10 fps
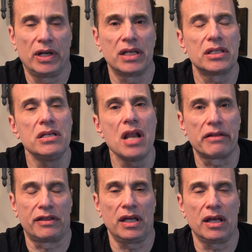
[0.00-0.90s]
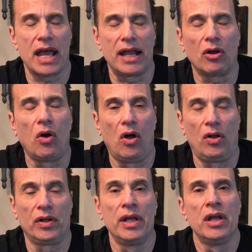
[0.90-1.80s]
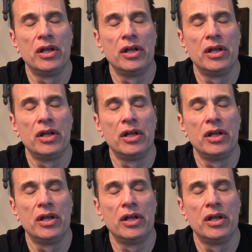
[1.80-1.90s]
It has nothing at all